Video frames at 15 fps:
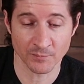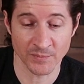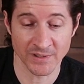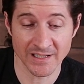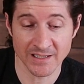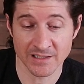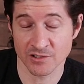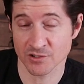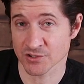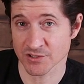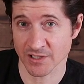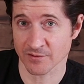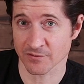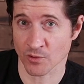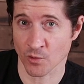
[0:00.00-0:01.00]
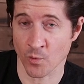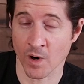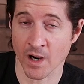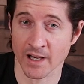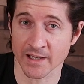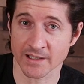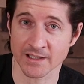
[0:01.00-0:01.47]
getting yourself
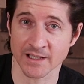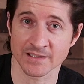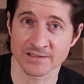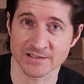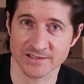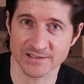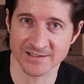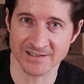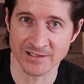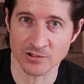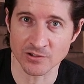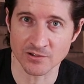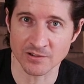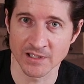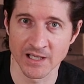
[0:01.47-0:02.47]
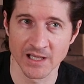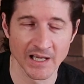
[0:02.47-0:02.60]
quiet and still.